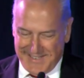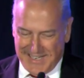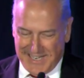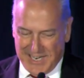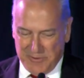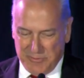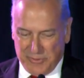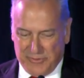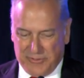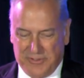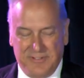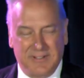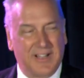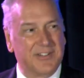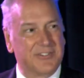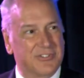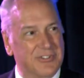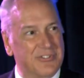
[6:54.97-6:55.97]
I
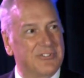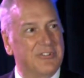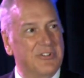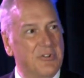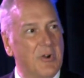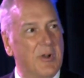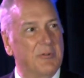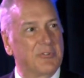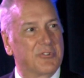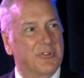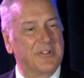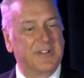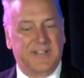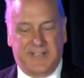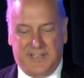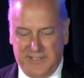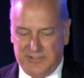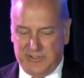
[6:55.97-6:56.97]
just knew I was going
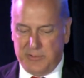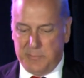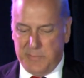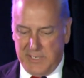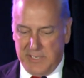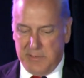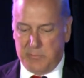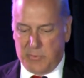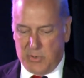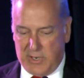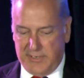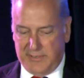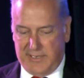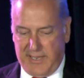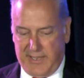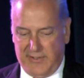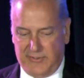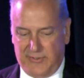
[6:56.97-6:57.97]
to get to be in
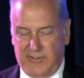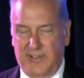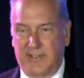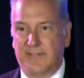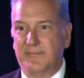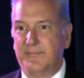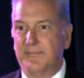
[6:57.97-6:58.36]
broadcasting.